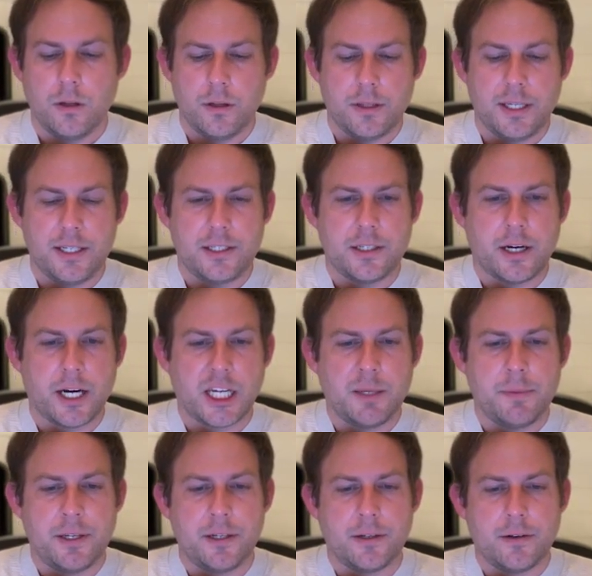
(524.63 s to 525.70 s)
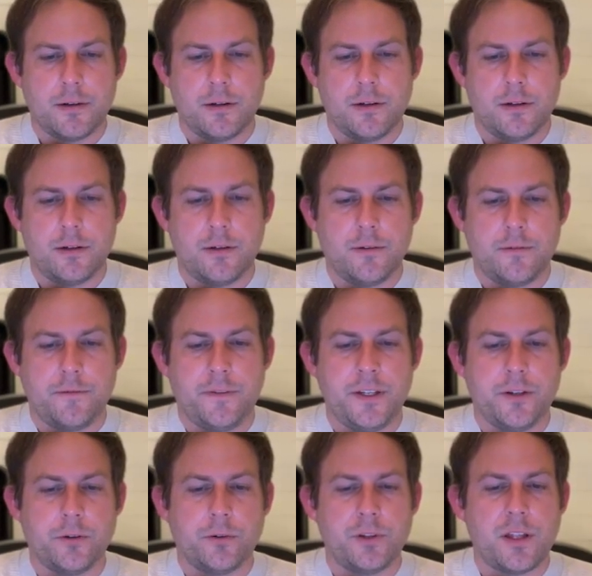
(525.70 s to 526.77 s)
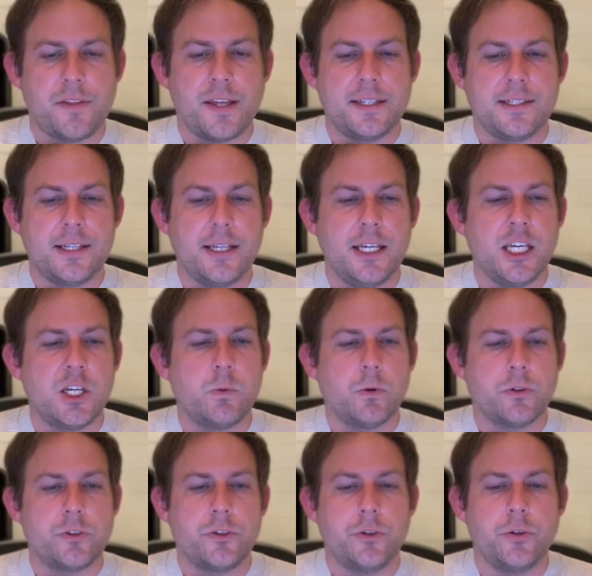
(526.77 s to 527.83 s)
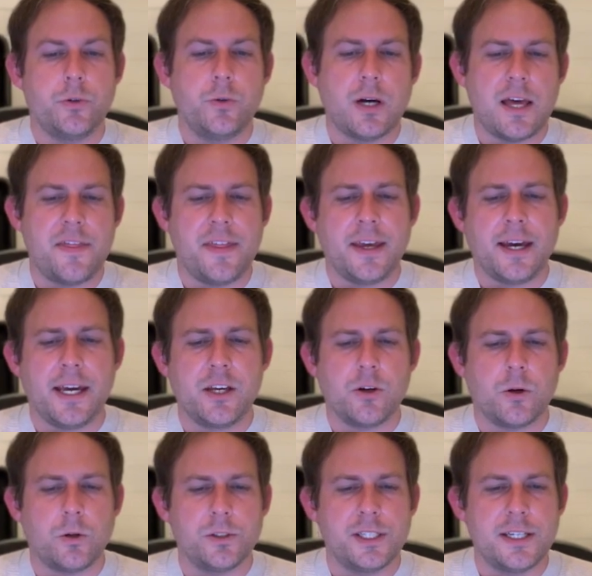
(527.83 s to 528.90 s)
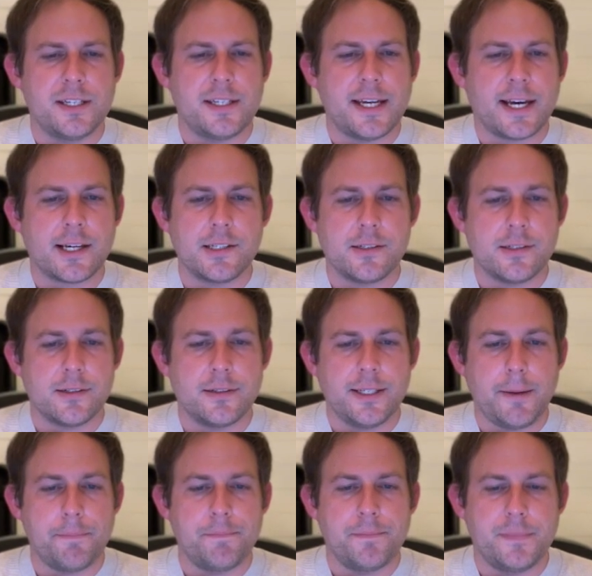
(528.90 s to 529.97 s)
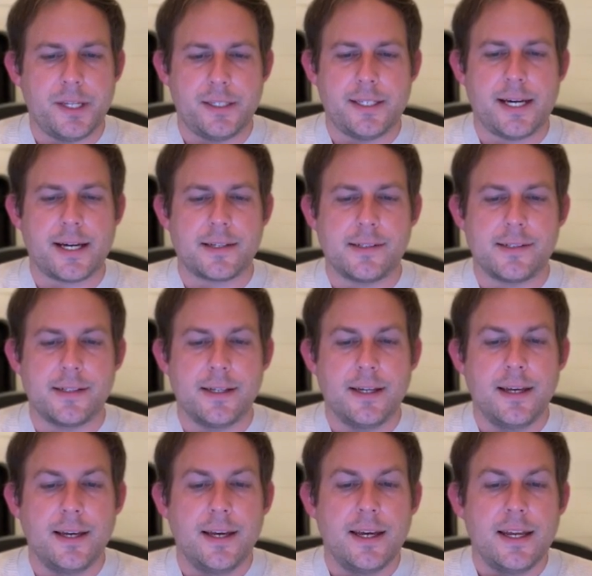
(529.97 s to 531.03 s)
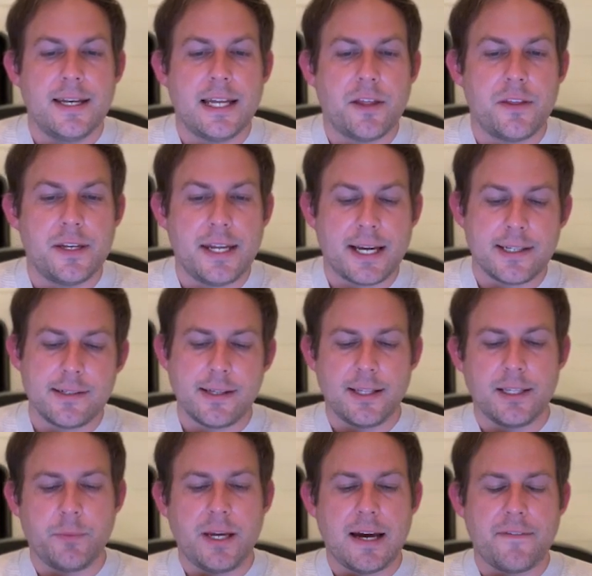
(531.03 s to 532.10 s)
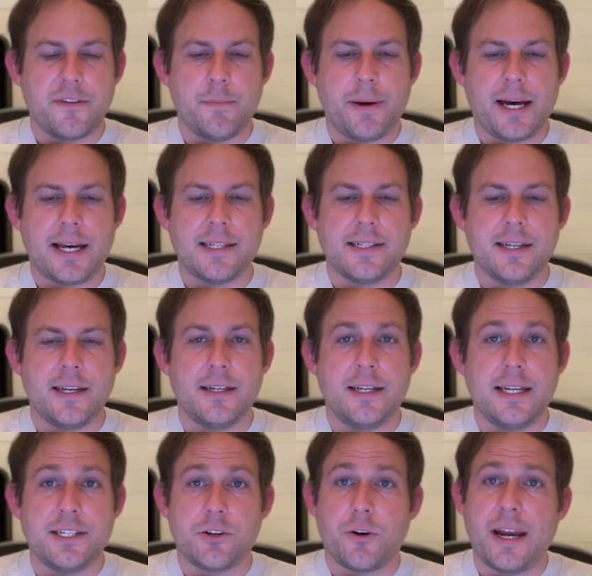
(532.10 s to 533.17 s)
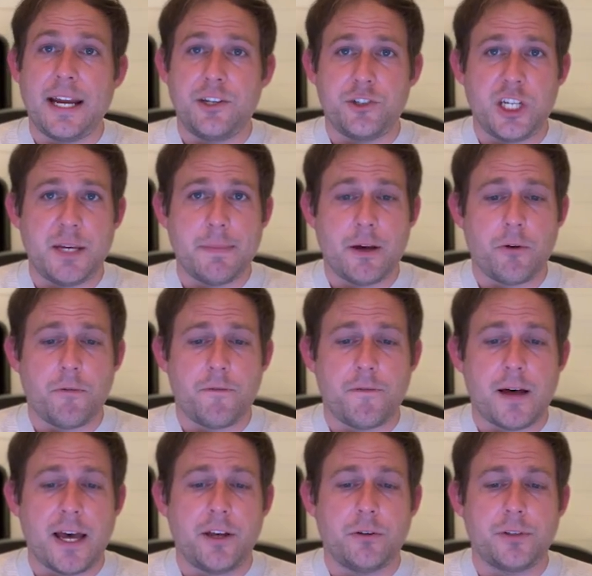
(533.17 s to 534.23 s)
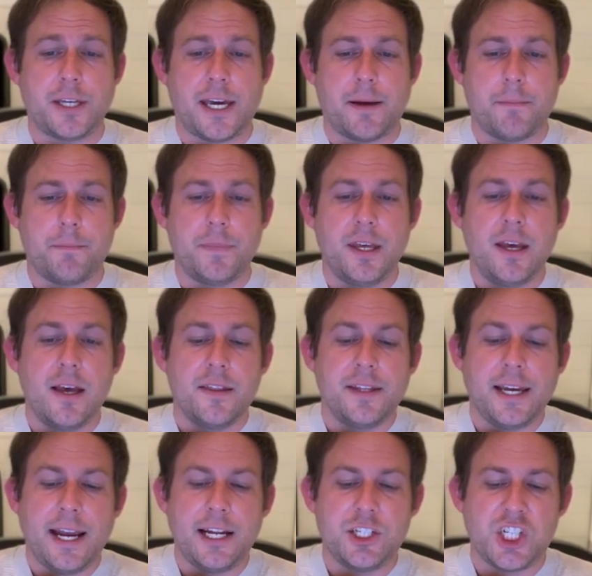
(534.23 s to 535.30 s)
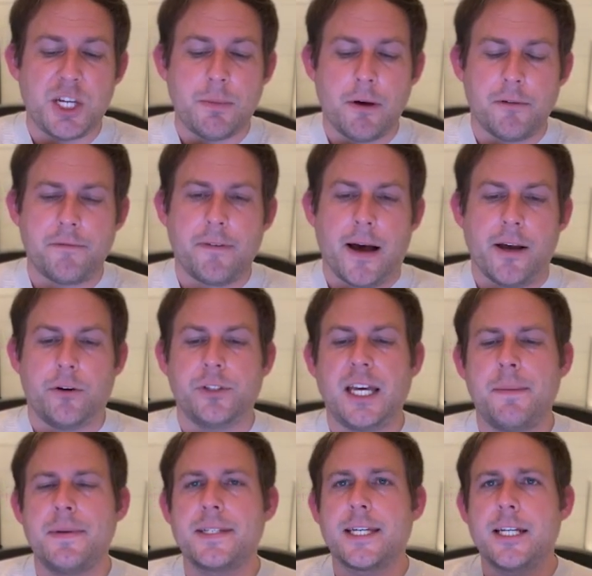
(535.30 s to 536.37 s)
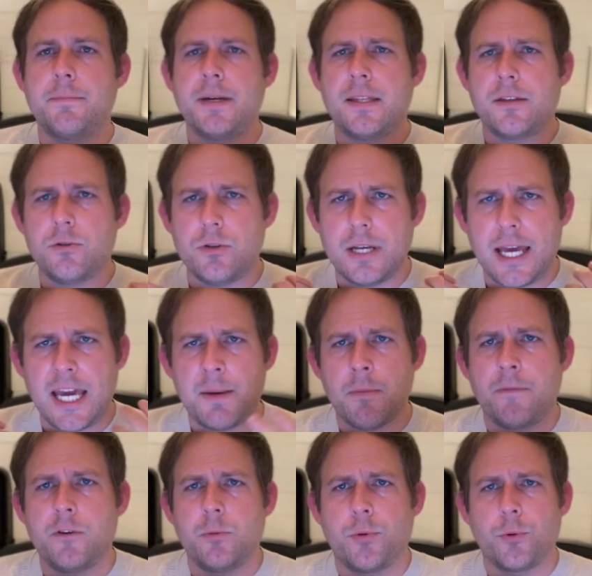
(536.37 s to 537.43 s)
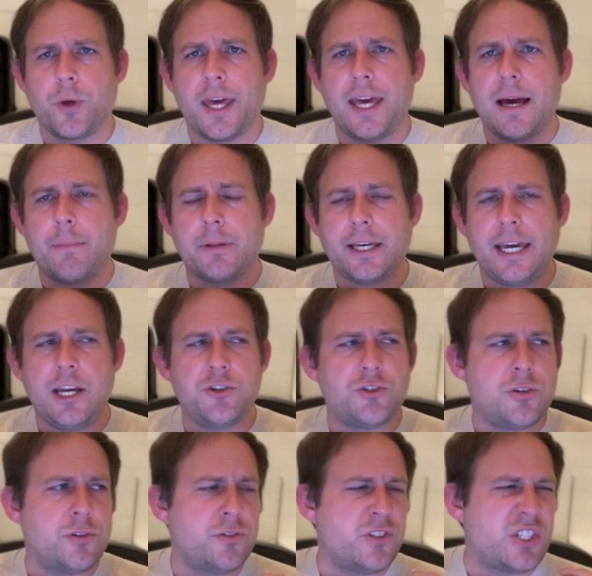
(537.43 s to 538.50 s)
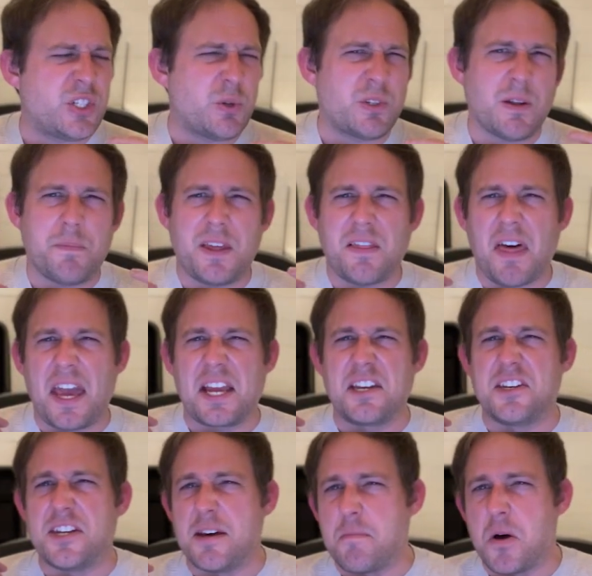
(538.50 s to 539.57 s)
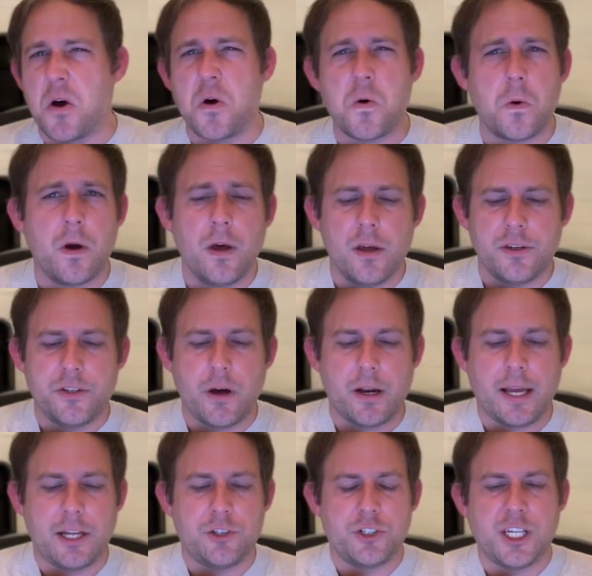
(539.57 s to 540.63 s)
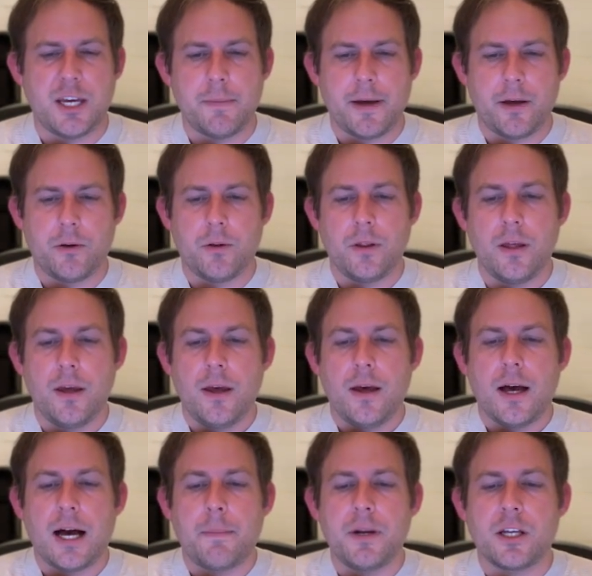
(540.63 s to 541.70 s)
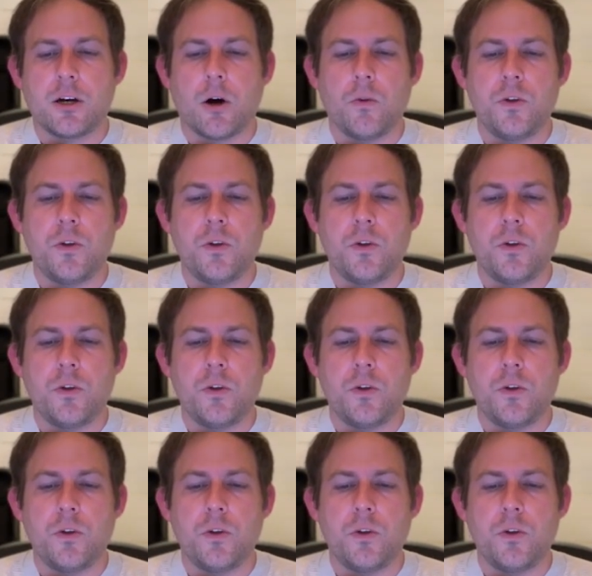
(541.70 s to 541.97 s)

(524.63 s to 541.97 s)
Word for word: the document field that's equal to, I think I called it text, yep, text. Now the next thing that we have to pass in is our HTML file name. The HTML file name is going to be the name of your Bokeh applications, so something like demo.html. I'm going to call